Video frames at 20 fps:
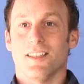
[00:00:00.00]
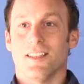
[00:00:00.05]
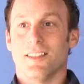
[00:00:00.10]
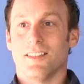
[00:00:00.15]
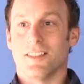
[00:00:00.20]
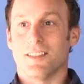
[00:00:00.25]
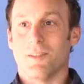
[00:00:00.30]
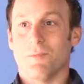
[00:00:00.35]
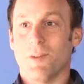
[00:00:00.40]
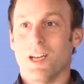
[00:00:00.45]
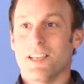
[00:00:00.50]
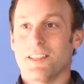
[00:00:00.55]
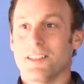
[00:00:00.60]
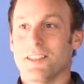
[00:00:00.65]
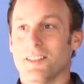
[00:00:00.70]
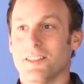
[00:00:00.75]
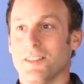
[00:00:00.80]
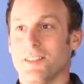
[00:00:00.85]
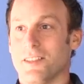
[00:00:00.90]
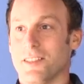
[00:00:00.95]
It's
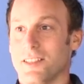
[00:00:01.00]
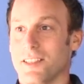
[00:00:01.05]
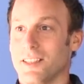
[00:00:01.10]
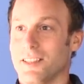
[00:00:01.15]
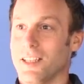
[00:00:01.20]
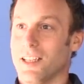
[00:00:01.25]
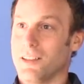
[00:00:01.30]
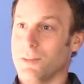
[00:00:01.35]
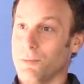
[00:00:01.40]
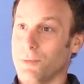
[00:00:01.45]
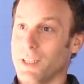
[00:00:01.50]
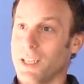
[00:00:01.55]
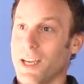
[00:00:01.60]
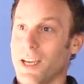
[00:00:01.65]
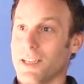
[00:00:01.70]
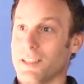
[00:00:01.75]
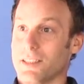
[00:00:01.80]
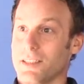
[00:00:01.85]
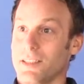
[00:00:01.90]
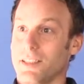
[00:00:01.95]
amazing to see that we
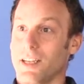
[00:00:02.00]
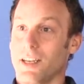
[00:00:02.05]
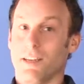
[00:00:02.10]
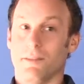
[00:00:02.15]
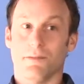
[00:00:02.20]
actually